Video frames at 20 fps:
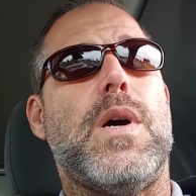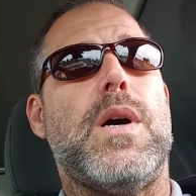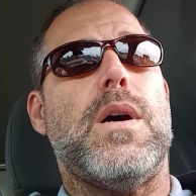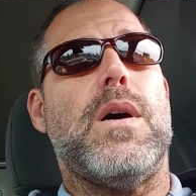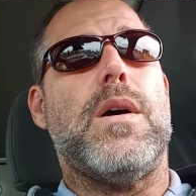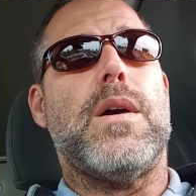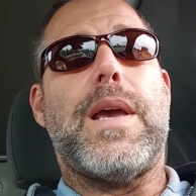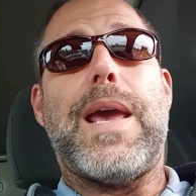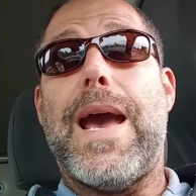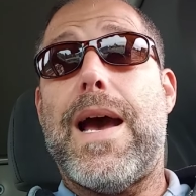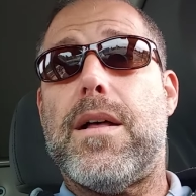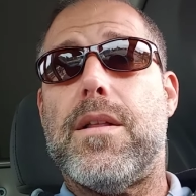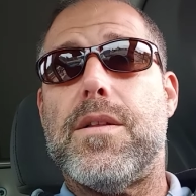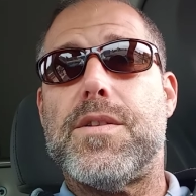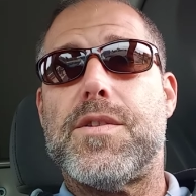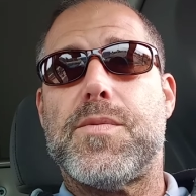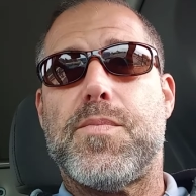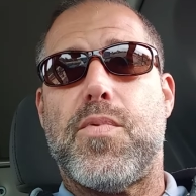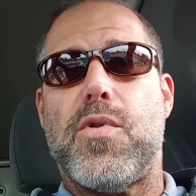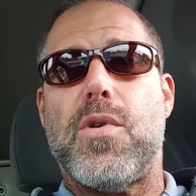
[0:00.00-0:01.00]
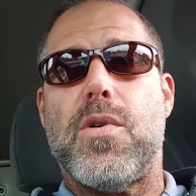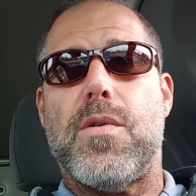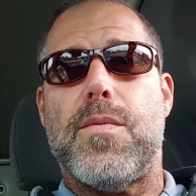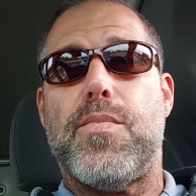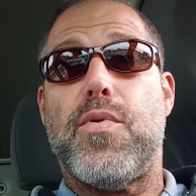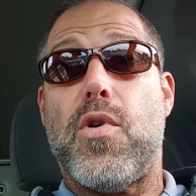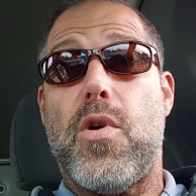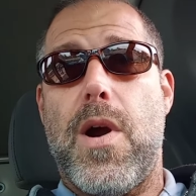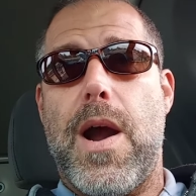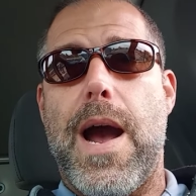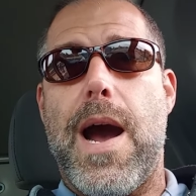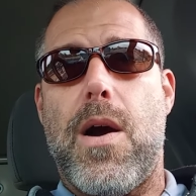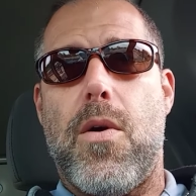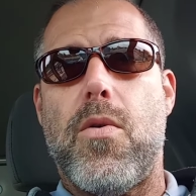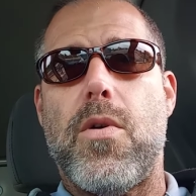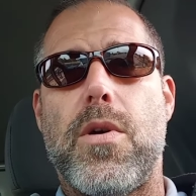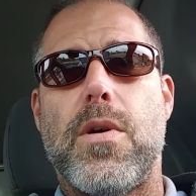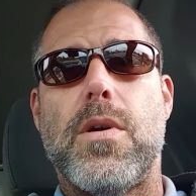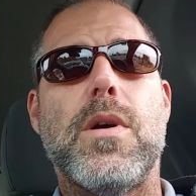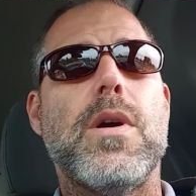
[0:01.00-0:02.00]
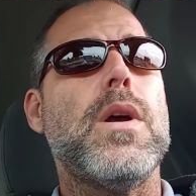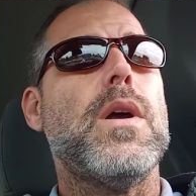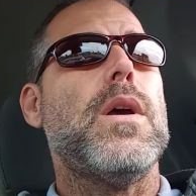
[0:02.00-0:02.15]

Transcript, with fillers: uh, gallons per, per hour.